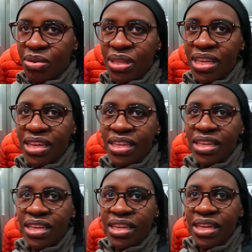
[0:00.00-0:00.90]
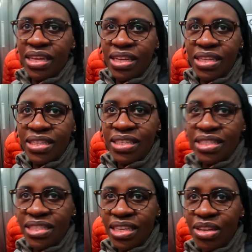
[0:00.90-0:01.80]
they were there.
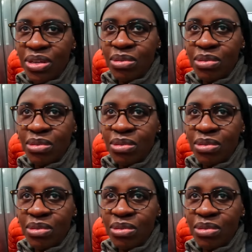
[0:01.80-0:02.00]
Share your